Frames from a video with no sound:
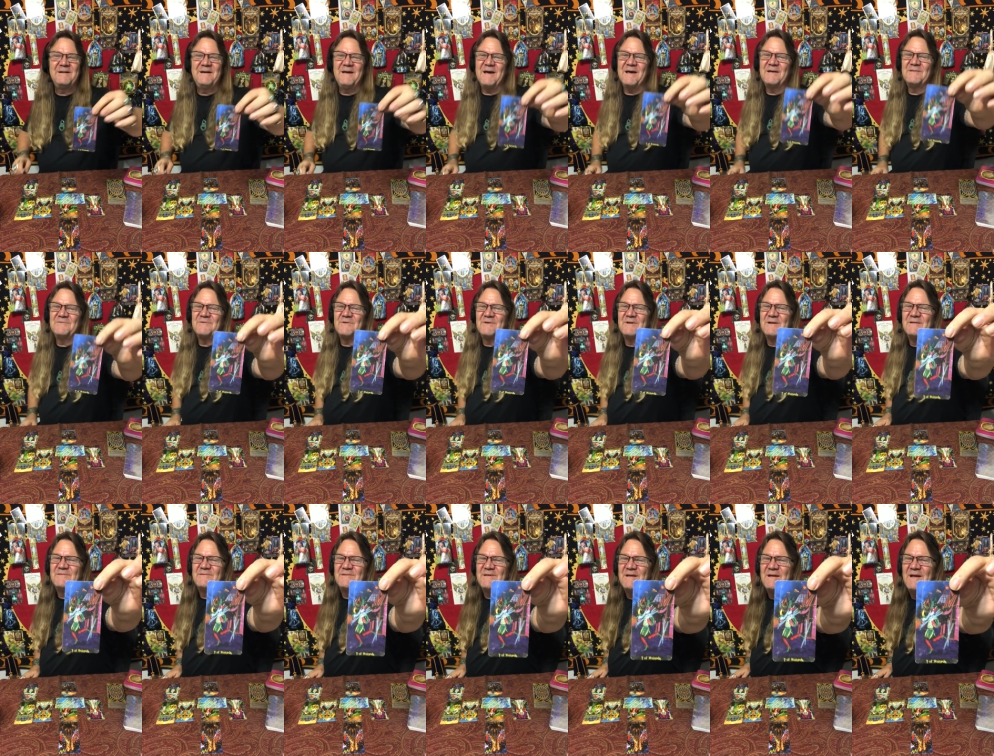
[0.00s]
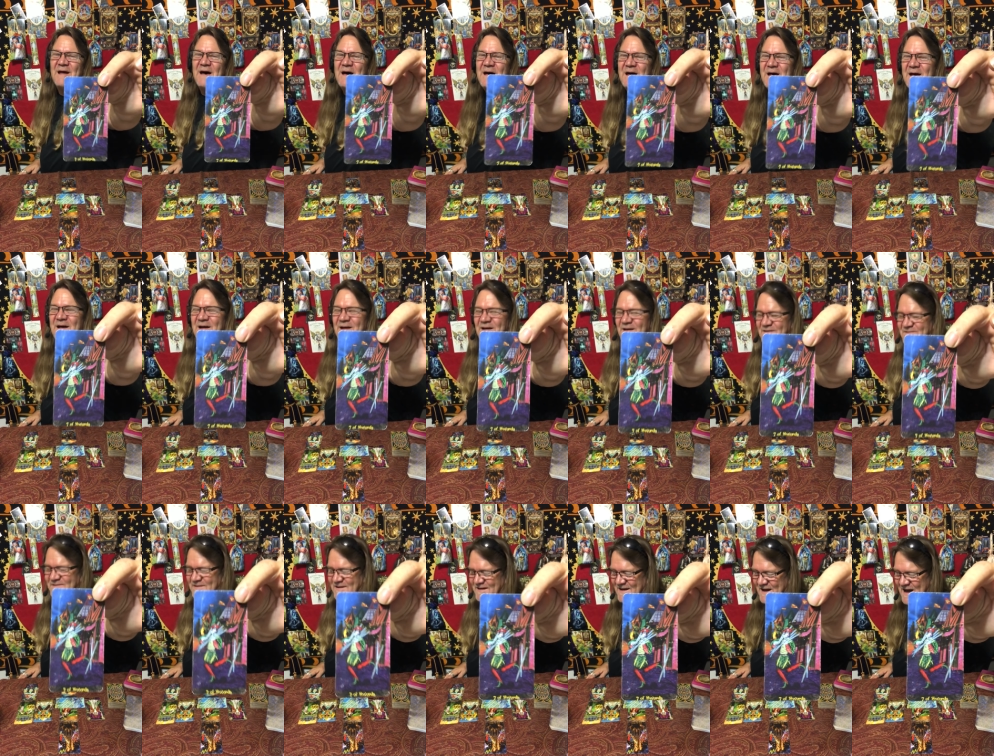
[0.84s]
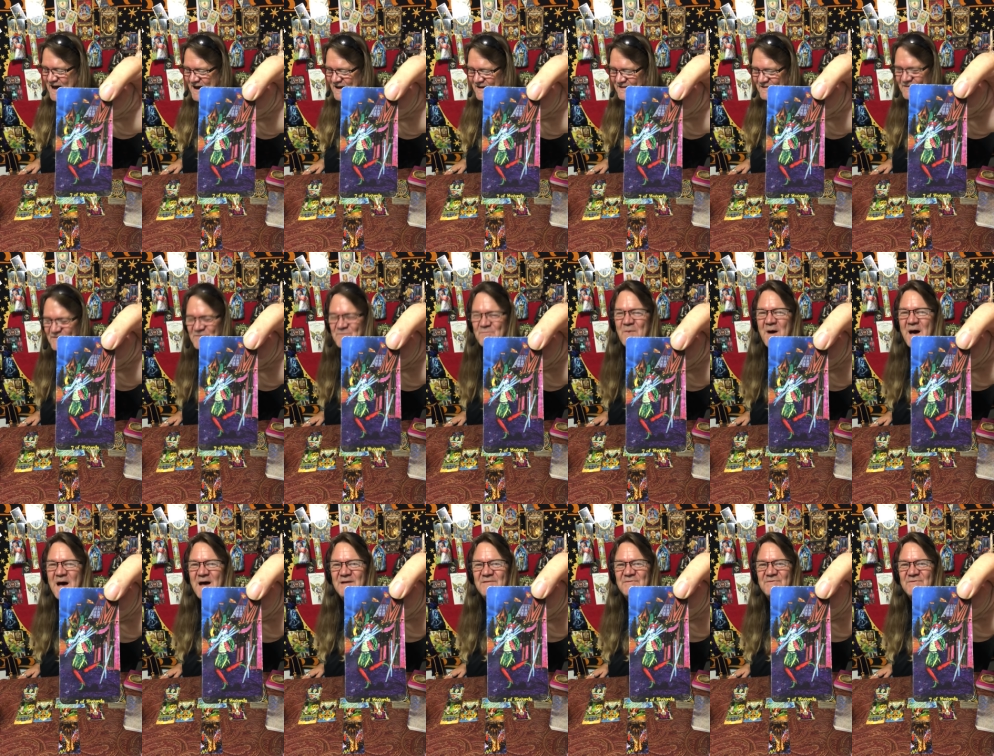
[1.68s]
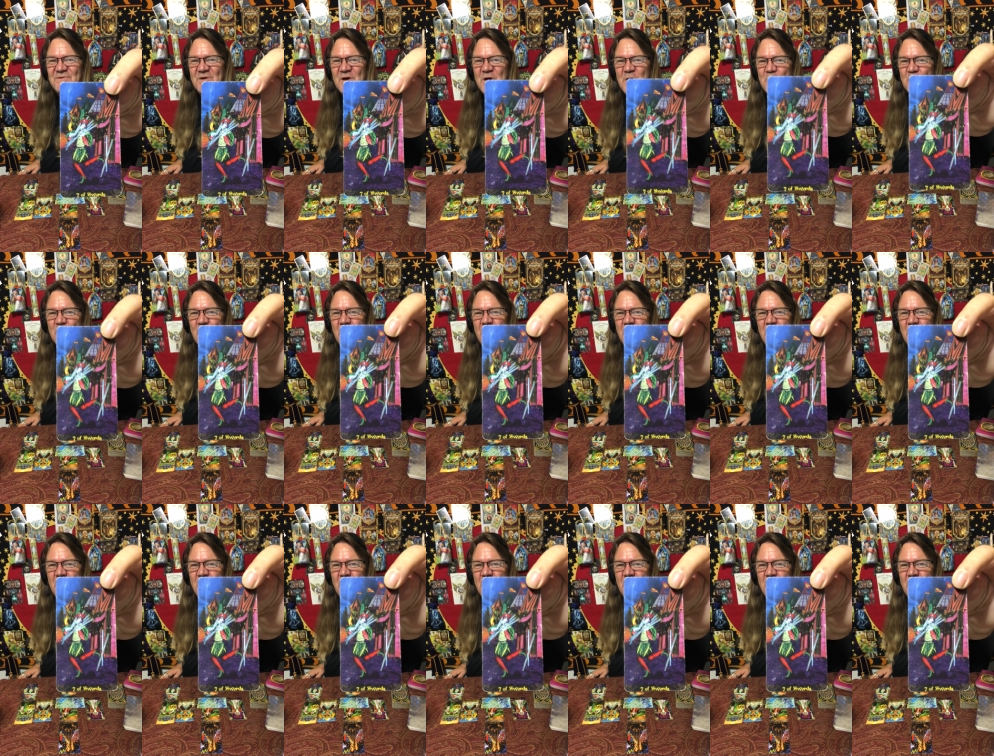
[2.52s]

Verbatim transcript: Cancer, let's get out. Let's get out of this mindset